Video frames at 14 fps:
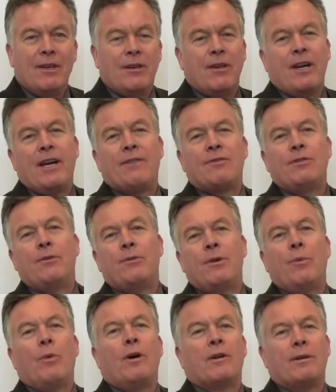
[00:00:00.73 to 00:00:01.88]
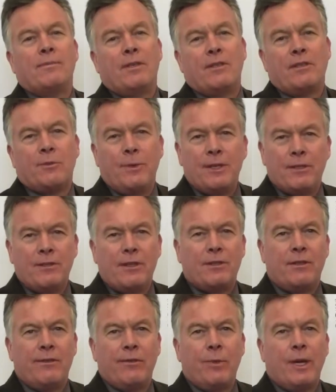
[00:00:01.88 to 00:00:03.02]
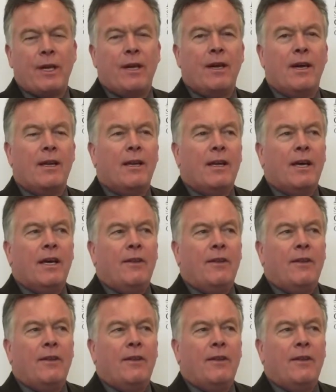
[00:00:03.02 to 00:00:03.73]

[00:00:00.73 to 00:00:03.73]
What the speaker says: Good afternoon and welcome to this week's edition of The Week Ahead.